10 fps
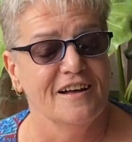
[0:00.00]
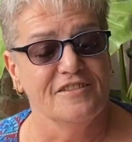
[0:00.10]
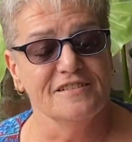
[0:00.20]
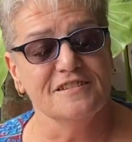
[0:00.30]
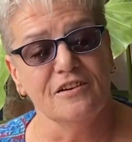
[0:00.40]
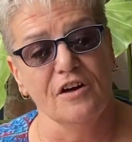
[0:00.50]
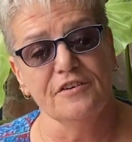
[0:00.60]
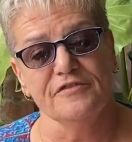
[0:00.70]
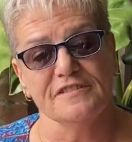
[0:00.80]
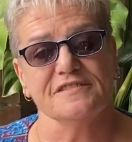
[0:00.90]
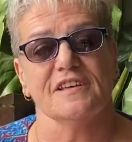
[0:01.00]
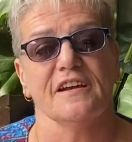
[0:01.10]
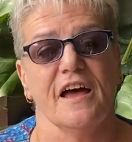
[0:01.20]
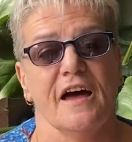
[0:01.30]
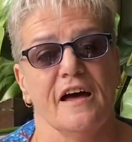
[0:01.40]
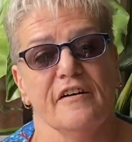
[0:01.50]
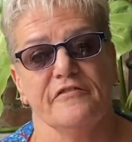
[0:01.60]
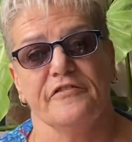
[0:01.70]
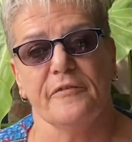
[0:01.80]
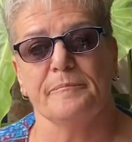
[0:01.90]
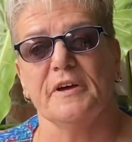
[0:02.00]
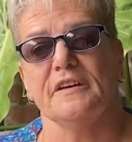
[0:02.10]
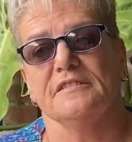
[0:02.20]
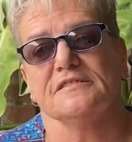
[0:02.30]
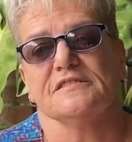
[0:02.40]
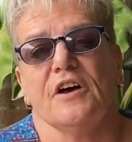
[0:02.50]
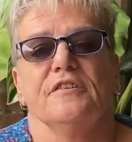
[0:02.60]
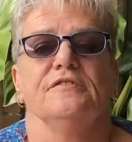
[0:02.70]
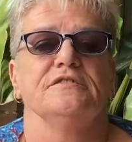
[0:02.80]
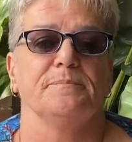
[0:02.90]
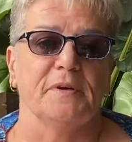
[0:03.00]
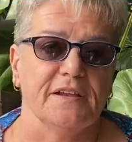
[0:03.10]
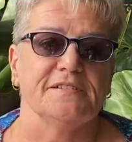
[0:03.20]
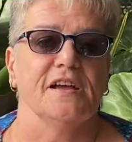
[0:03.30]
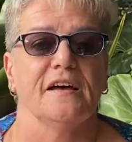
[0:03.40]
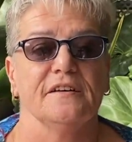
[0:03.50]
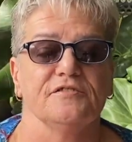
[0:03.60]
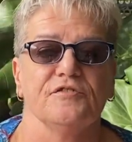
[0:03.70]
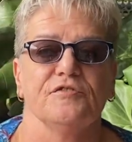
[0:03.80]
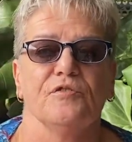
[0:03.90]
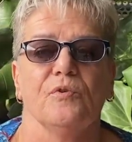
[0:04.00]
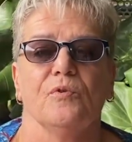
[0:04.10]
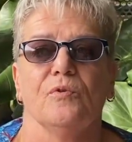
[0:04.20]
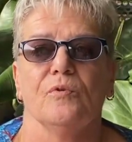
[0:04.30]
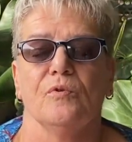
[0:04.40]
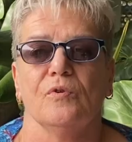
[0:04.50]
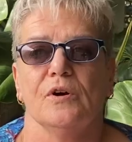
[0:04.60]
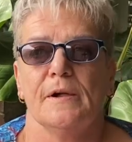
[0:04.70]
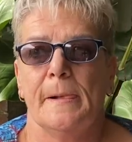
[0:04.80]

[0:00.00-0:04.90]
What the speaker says: There's a lot of us that have been so debilitated or